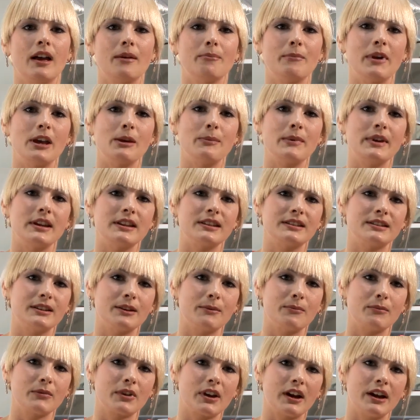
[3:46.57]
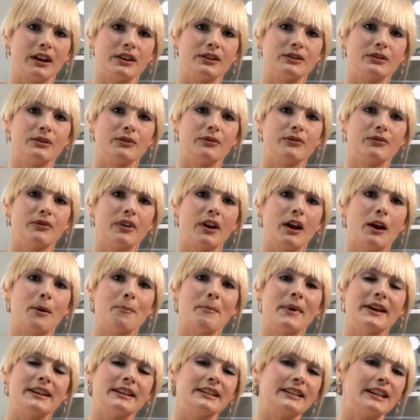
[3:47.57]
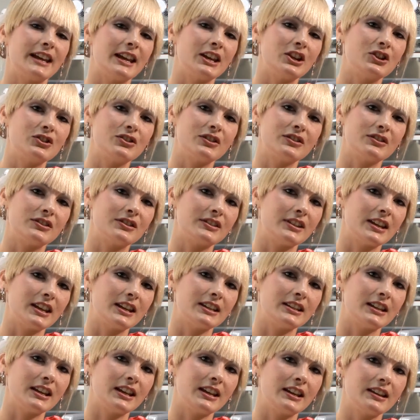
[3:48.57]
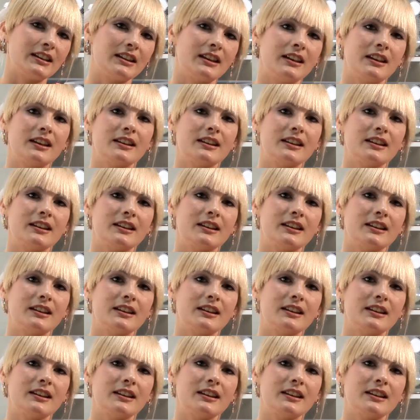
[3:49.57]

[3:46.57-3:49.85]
maybe some kind of meditation CD,